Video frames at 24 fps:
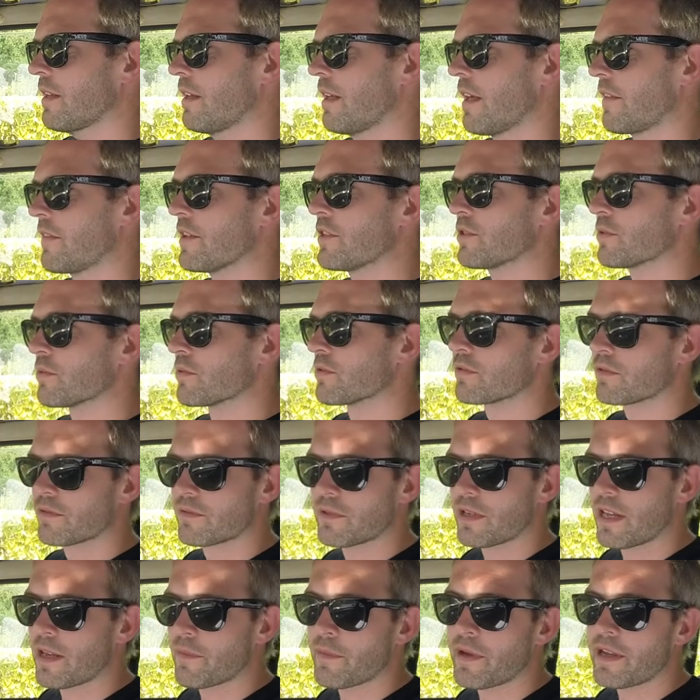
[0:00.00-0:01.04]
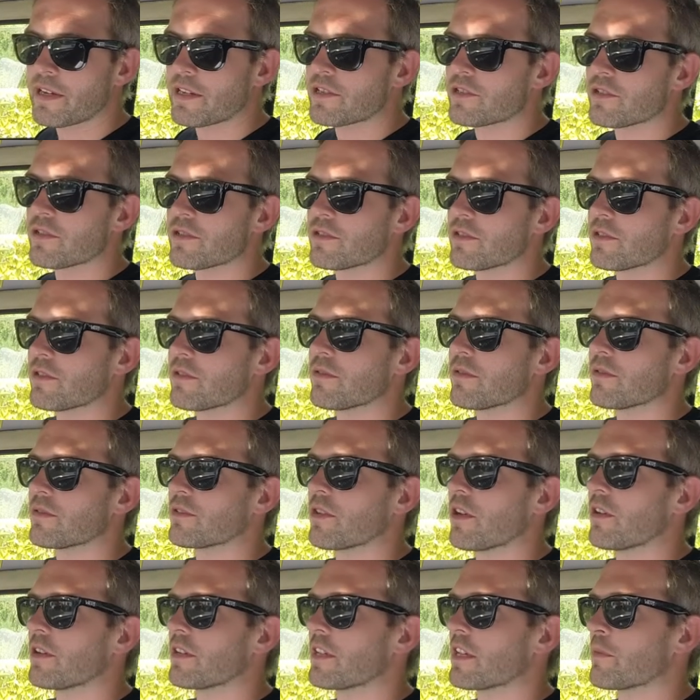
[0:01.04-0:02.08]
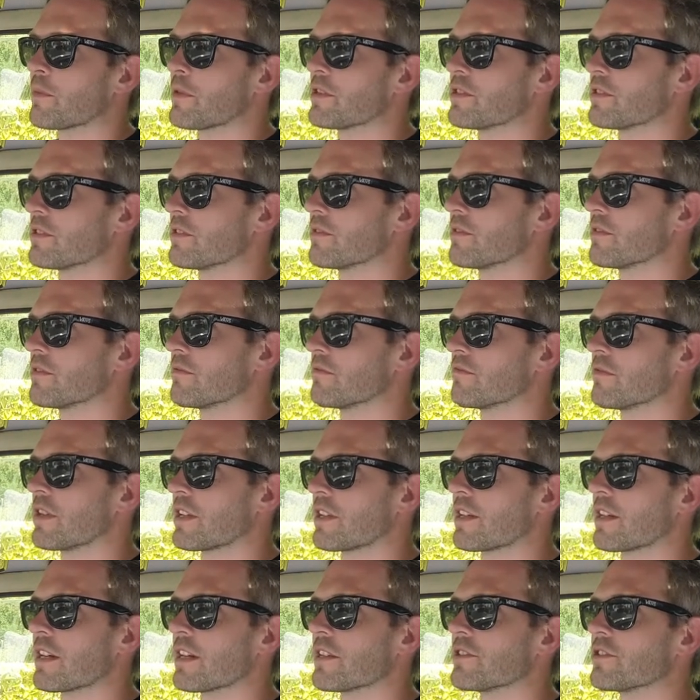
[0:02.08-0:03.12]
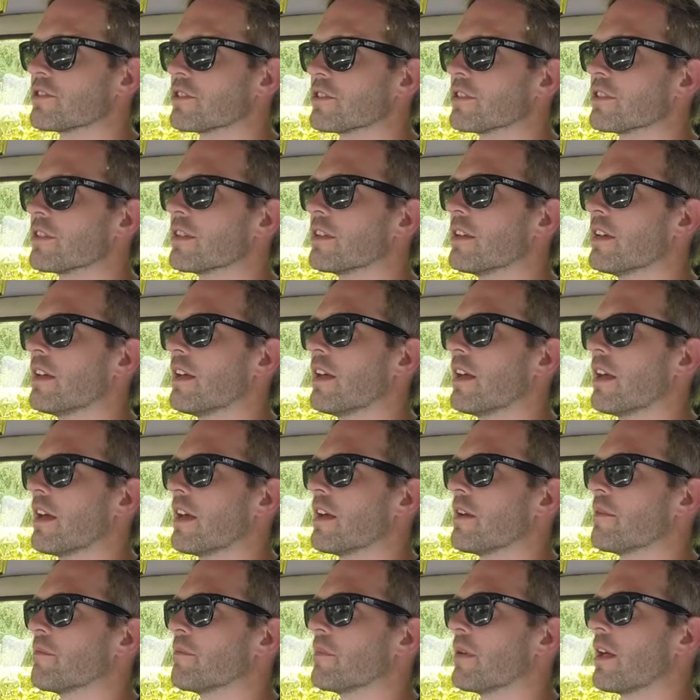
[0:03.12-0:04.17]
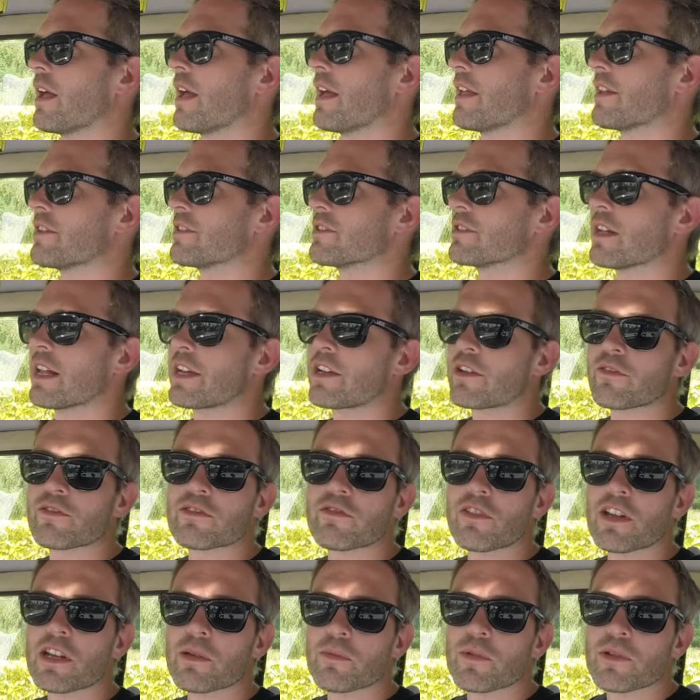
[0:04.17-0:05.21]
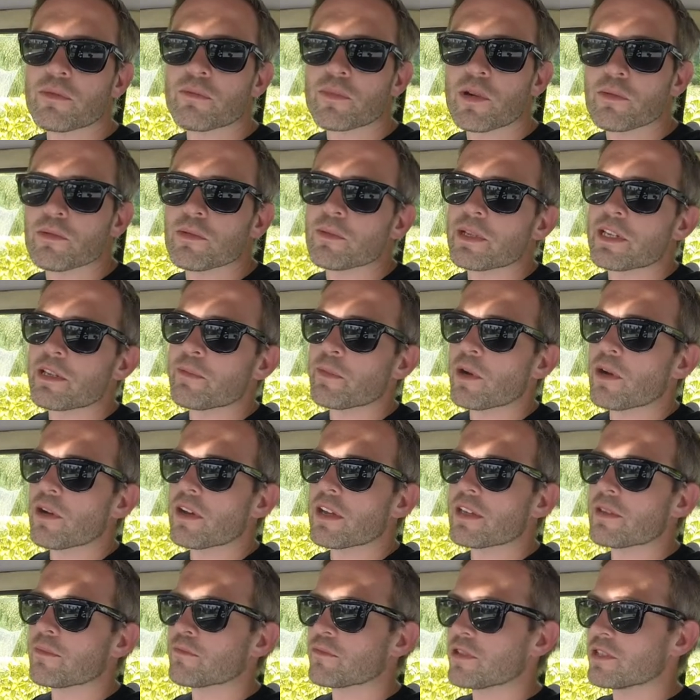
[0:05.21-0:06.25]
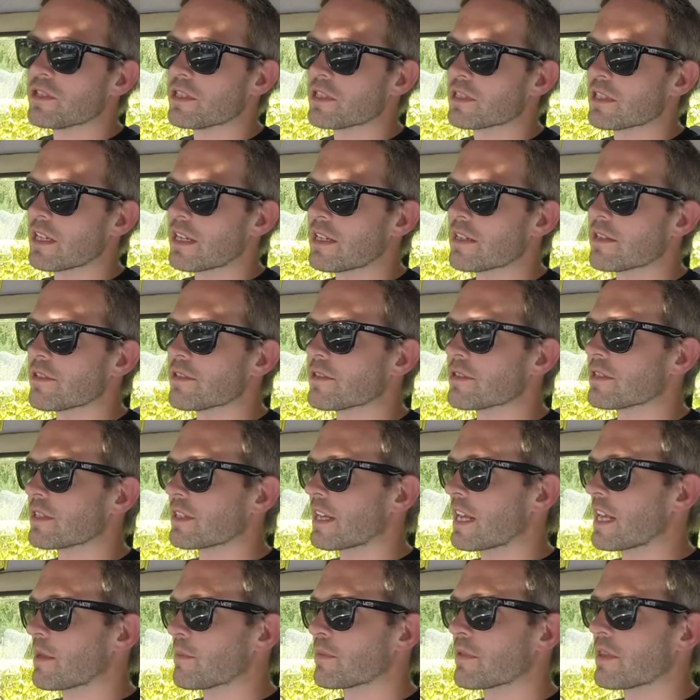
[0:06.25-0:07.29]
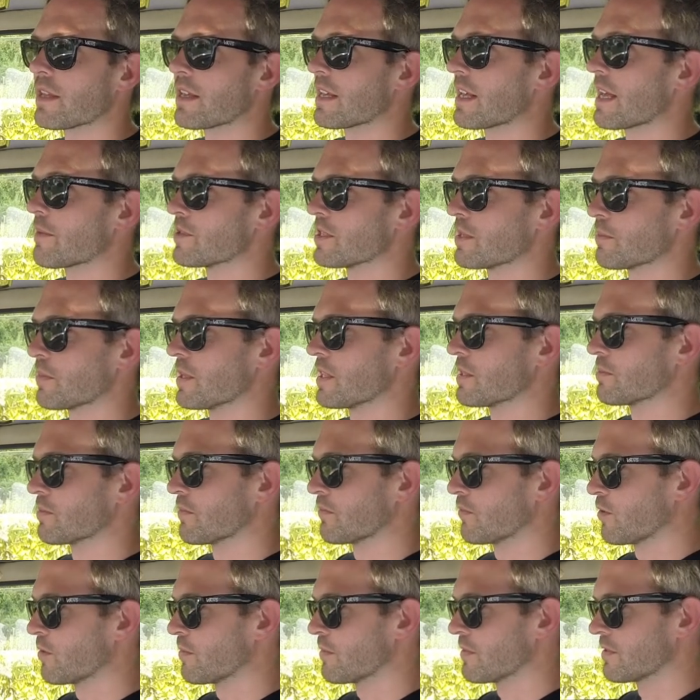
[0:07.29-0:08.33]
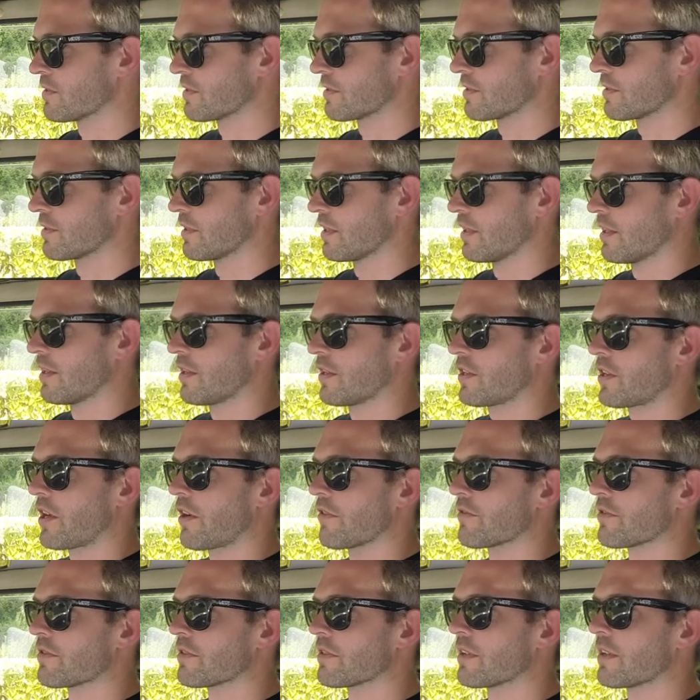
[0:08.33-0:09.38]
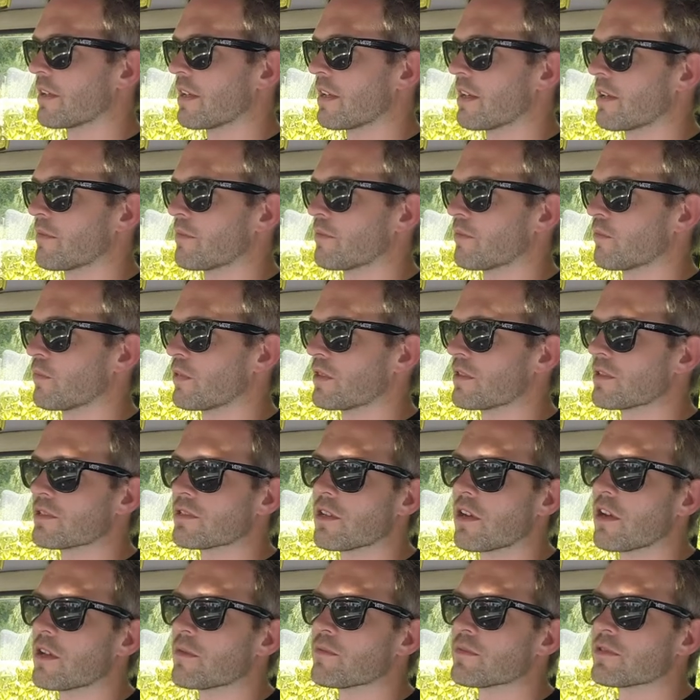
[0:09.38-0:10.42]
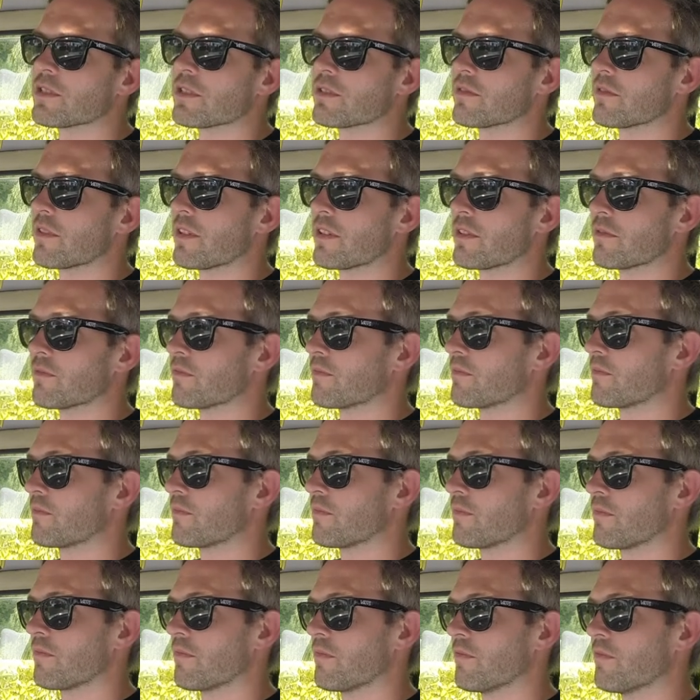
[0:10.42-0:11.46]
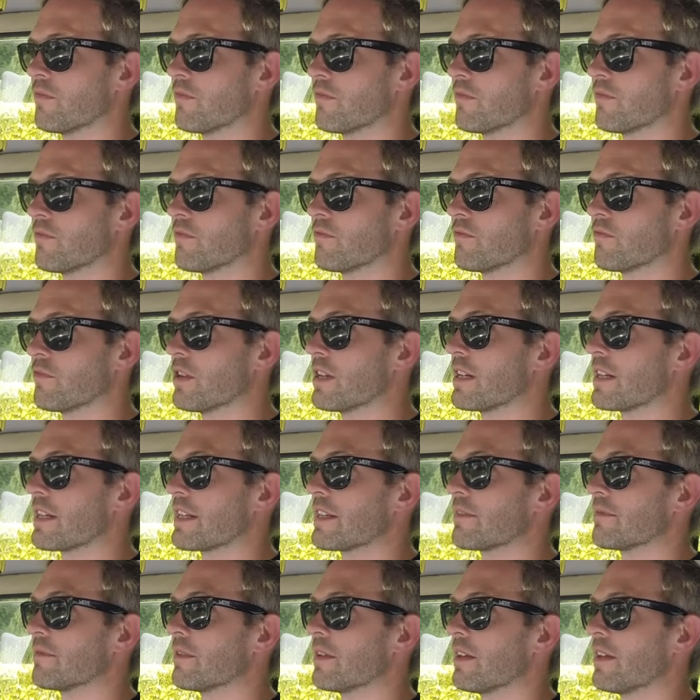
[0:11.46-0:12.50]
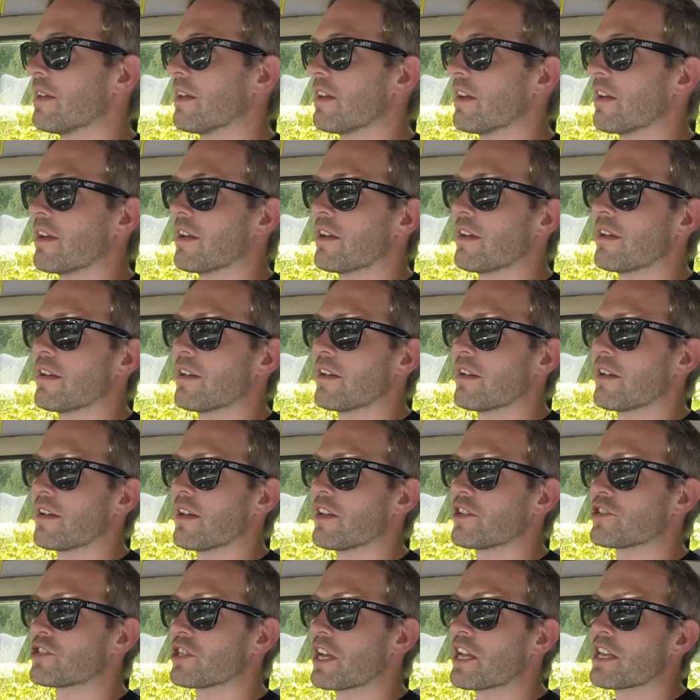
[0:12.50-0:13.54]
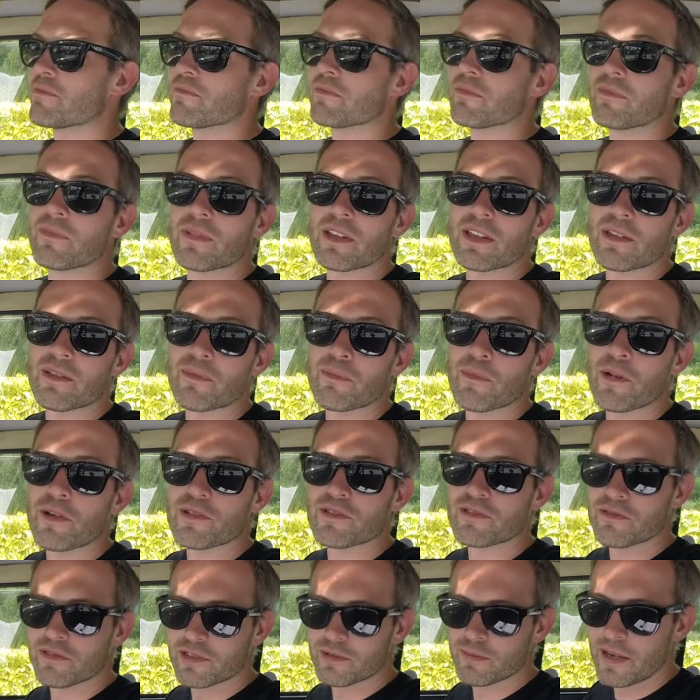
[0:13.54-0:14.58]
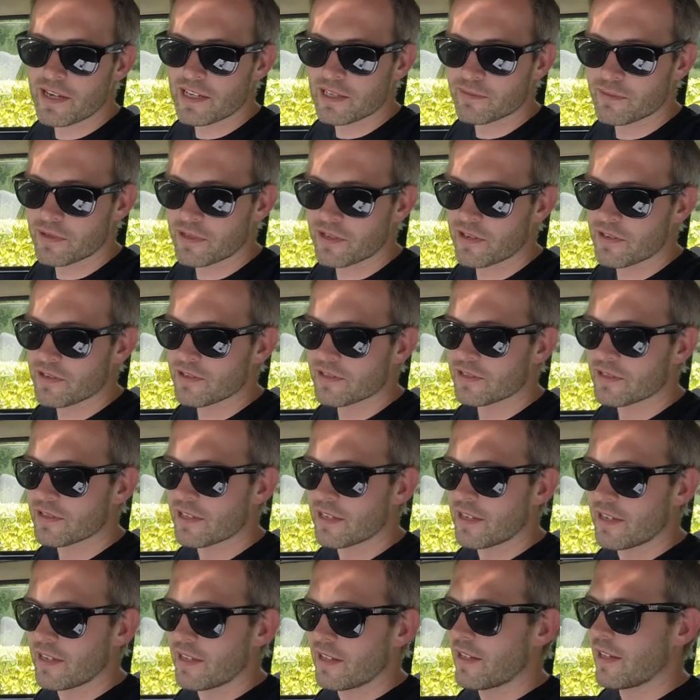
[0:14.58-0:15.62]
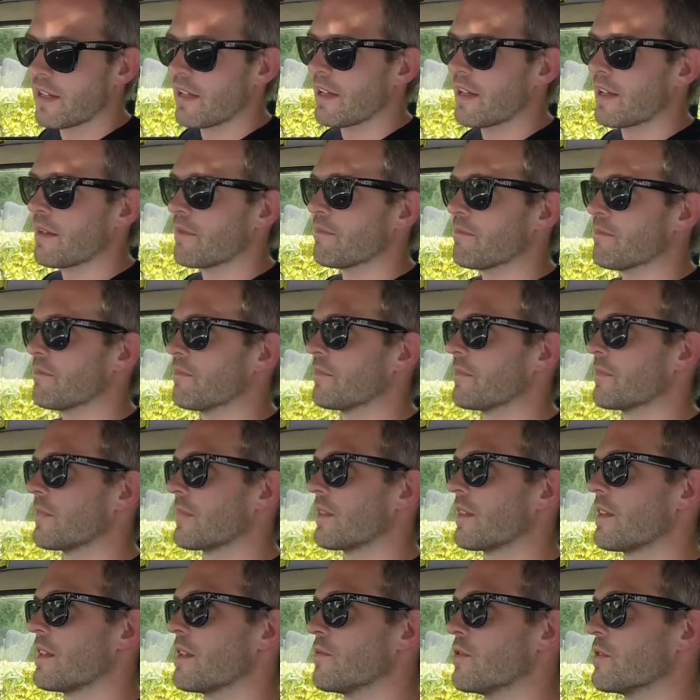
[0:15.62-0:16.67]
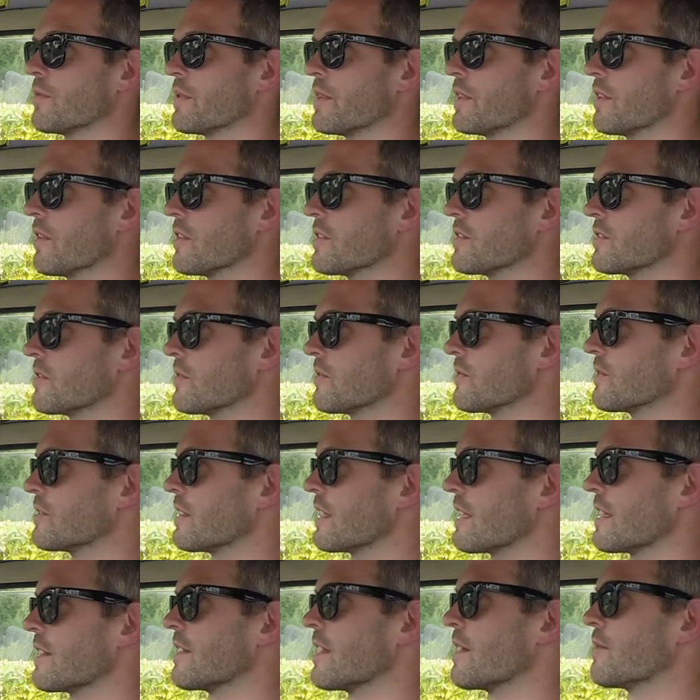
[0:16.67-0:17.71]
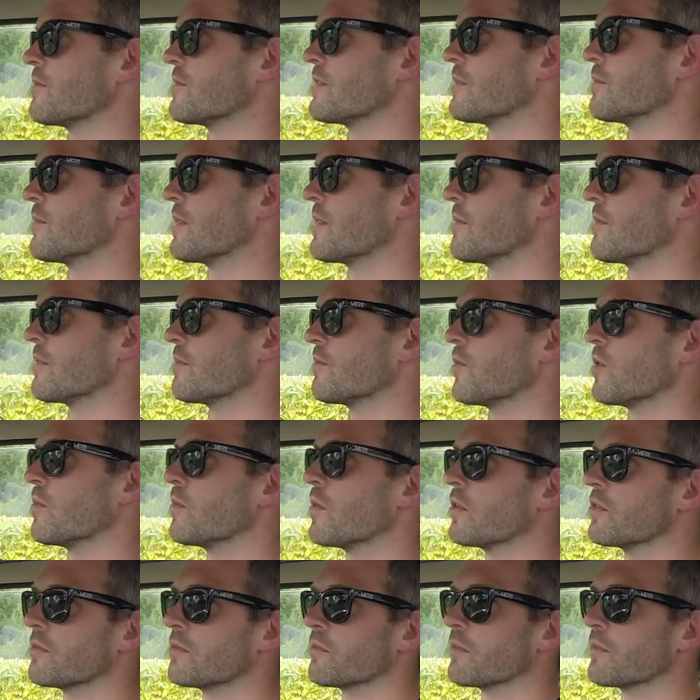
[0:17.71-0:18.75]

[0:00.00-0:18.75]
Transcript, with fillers: and this was yeah mainly due to tightening emission regulation um, and lack of development probably by British Leyland to keep the MGB's performance current um, with the times and, and really uh, a shame in most respects because um, it would have been nice to have seen the MGB with a more modern